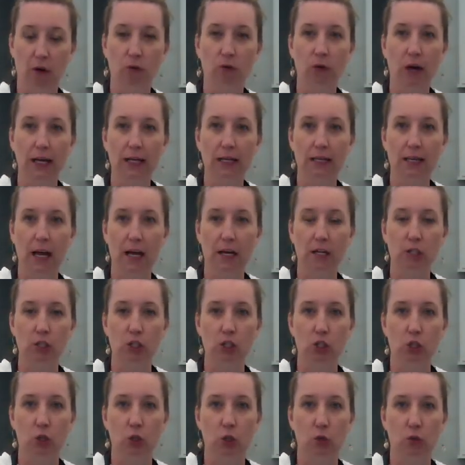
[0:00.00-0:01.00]
right
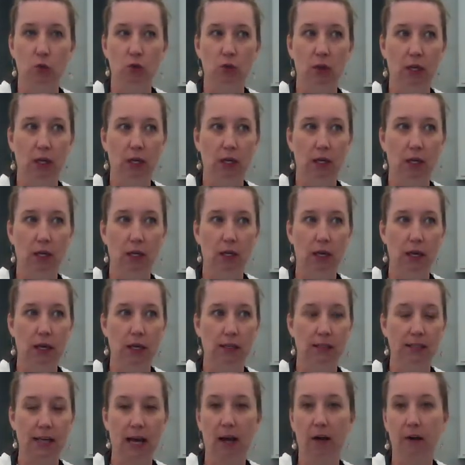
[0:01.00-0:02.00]
next to the
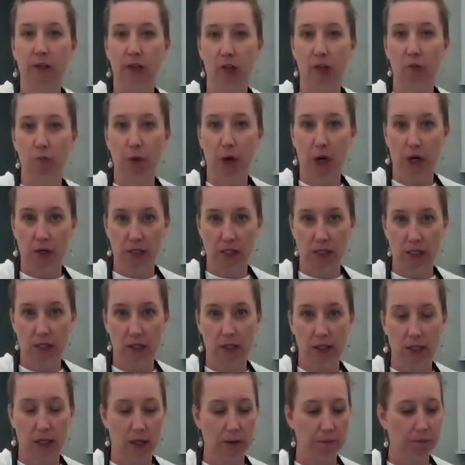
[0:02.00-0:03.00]
Italian
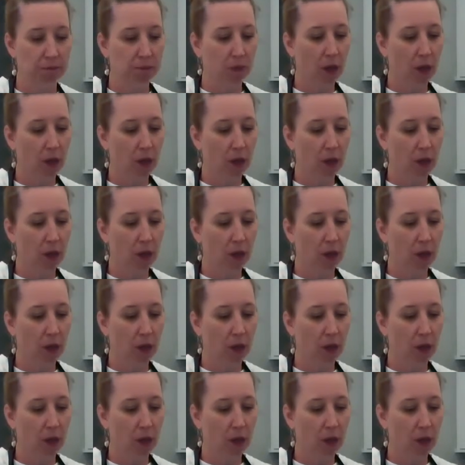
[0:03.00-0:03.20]
parsley.